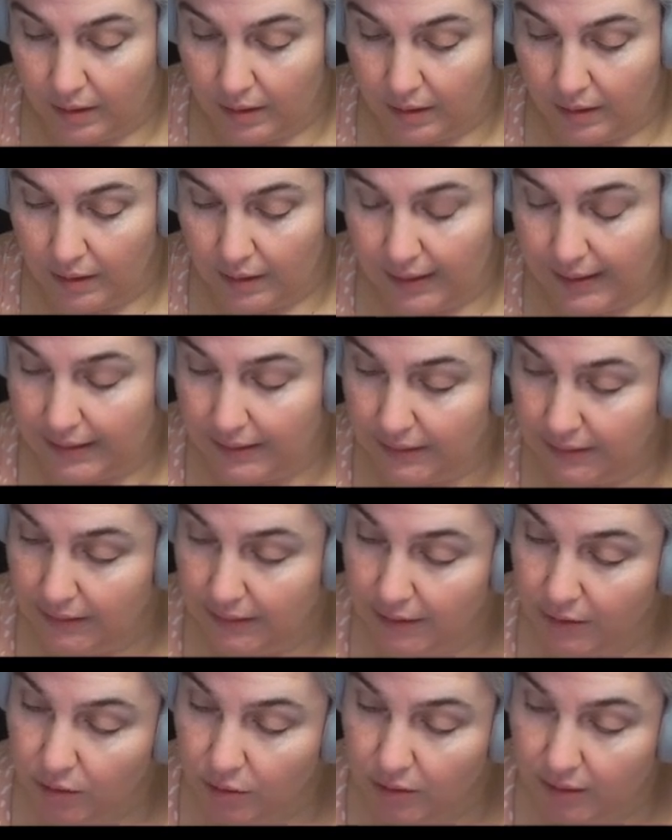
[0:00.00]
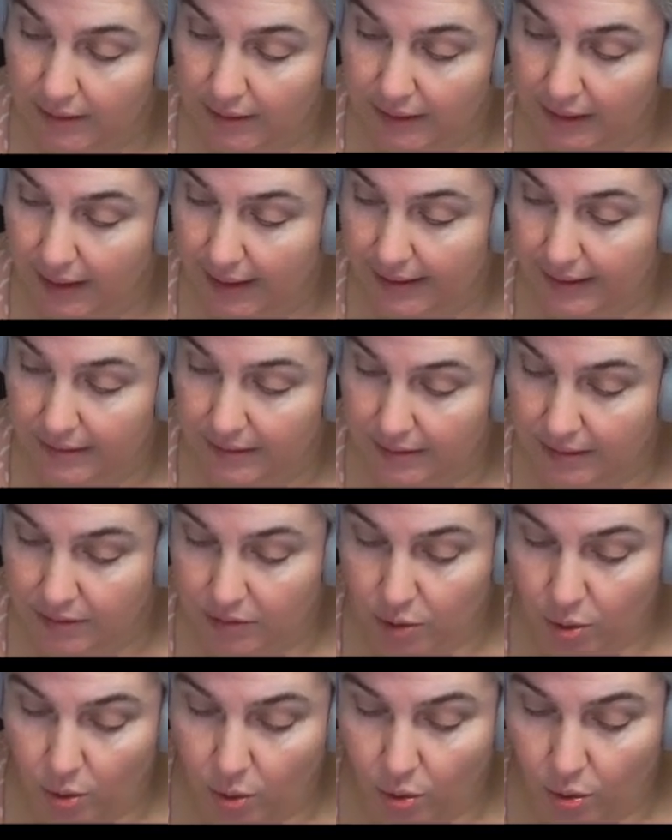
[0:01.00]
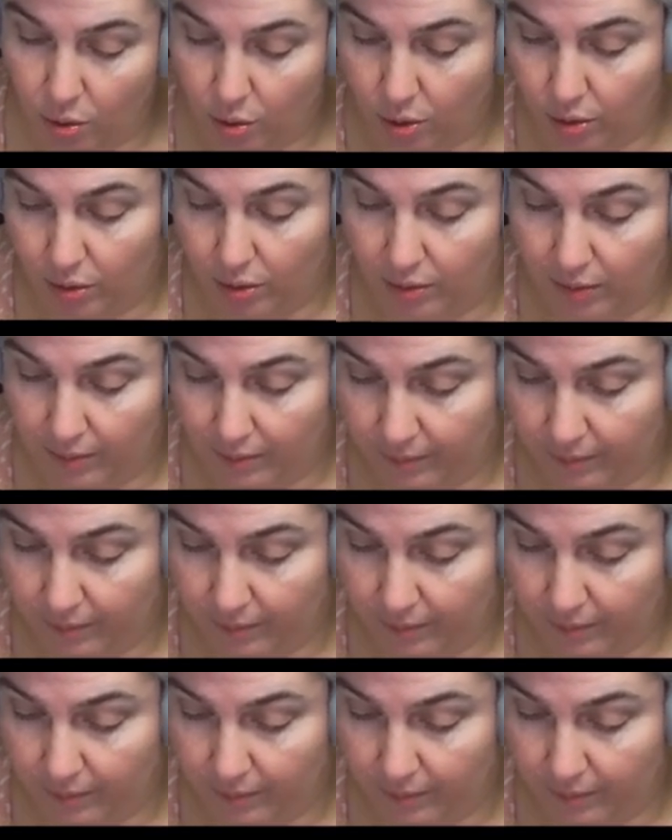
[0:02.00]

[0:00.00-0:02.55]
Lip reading: like literally lighten this whole